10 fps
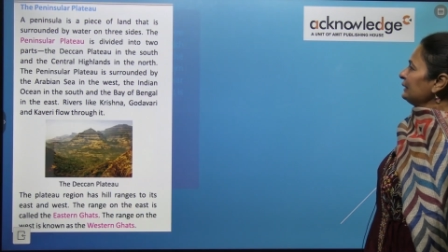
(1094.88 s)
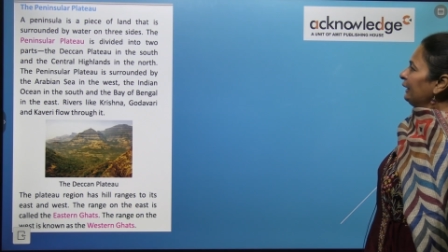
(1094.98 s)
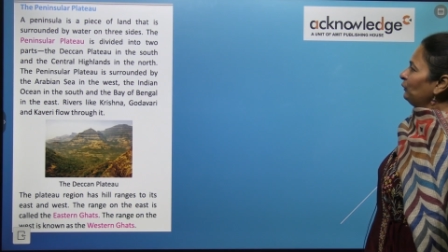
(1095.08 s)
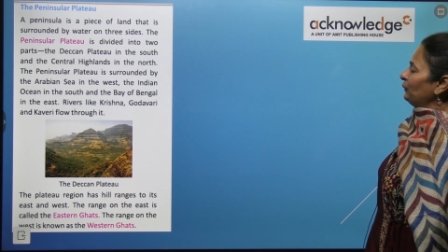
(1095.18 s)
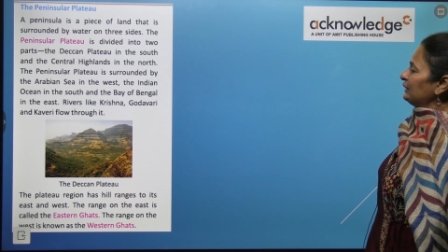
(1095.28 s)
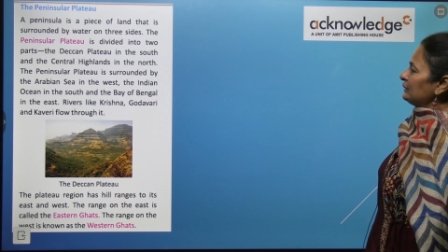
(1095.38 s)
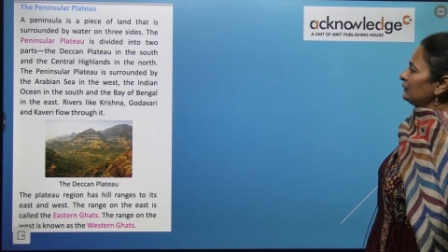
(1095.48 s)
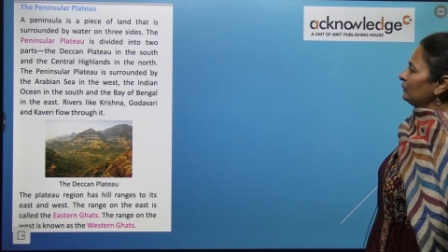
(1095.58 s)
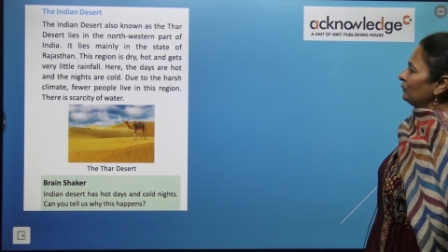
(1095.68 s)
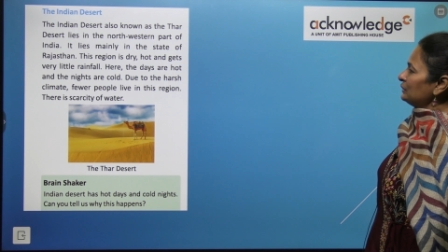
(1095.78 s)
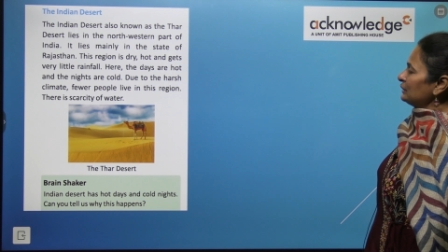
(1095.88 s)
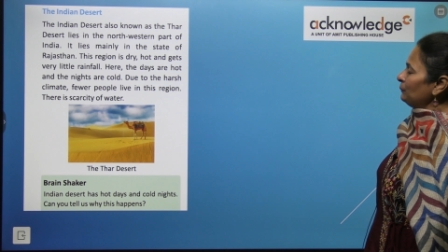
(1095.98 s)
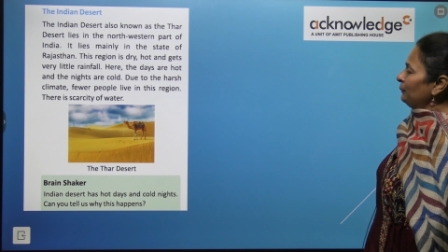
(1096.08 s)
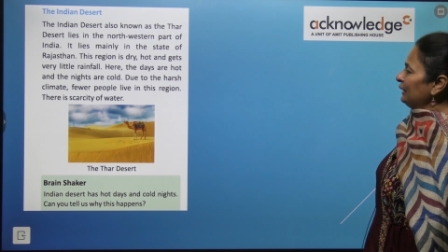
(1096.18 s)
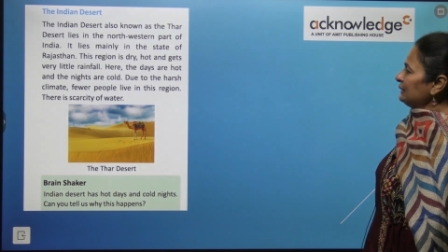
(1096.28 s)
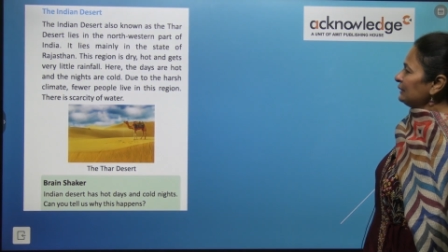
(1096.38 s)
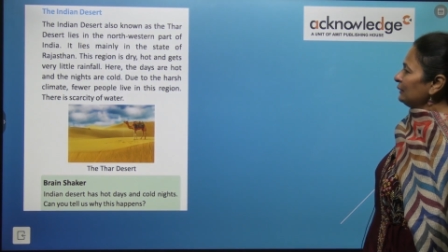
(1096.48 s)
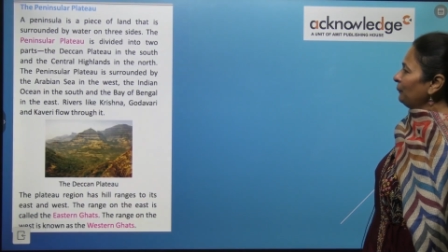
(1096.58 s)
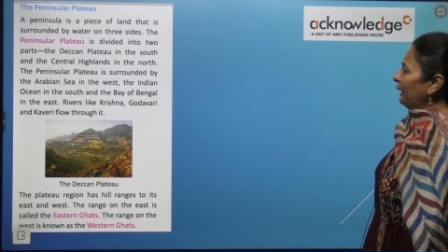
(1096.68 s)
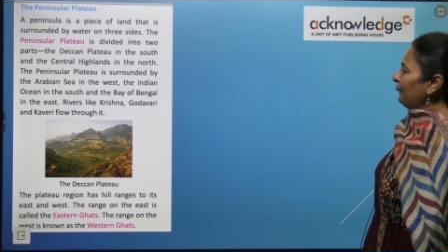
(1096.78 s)
and Western Coastal Plains in
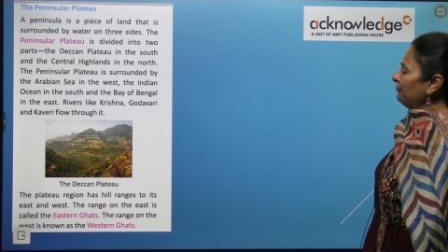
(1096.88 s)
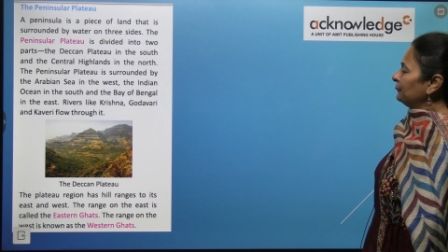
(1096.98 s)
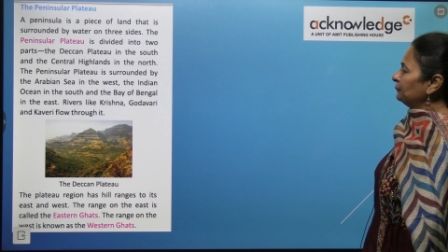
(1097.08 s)
the map.